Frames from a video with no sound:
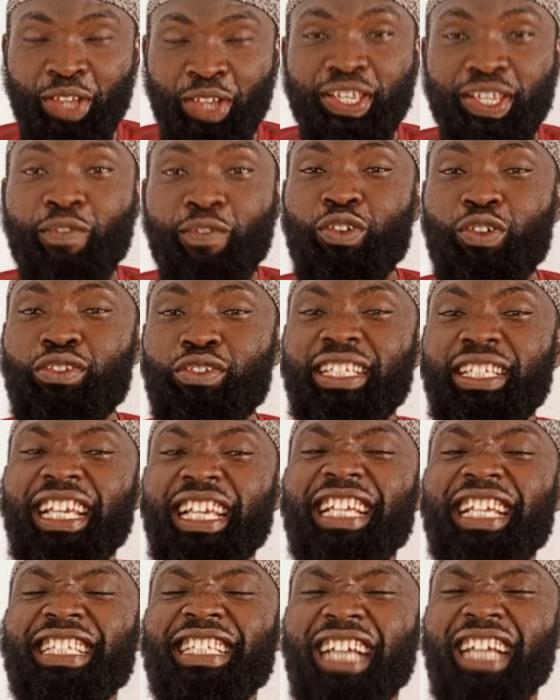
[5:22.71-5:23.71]
So if you want to say
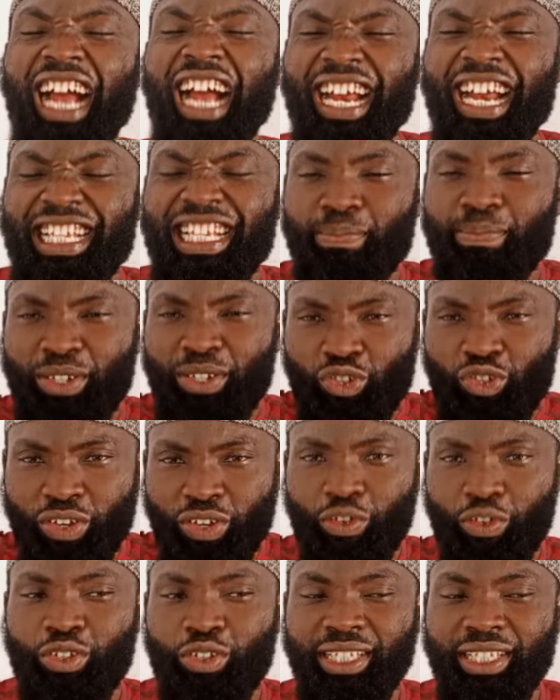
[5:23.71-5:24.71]
his car is being
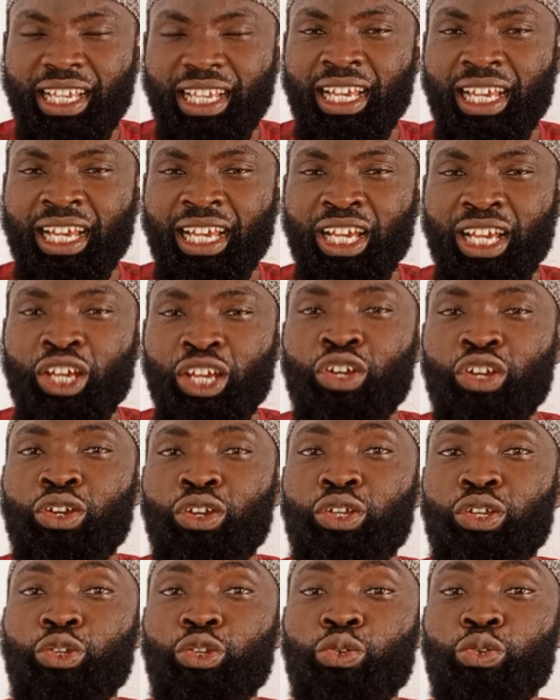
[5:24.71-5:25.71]
driven, you say
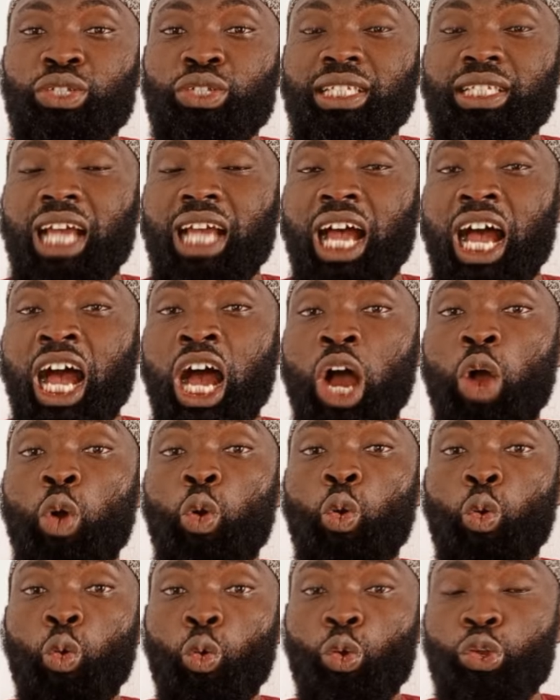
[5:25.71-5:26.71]

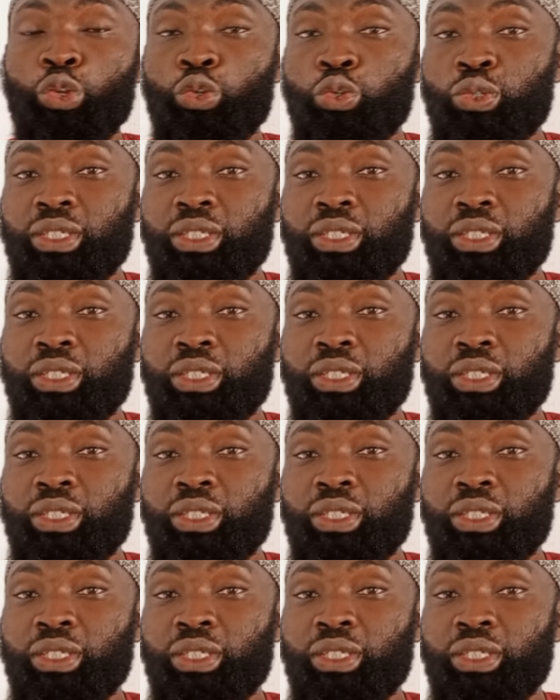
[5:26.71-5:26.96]
yusaku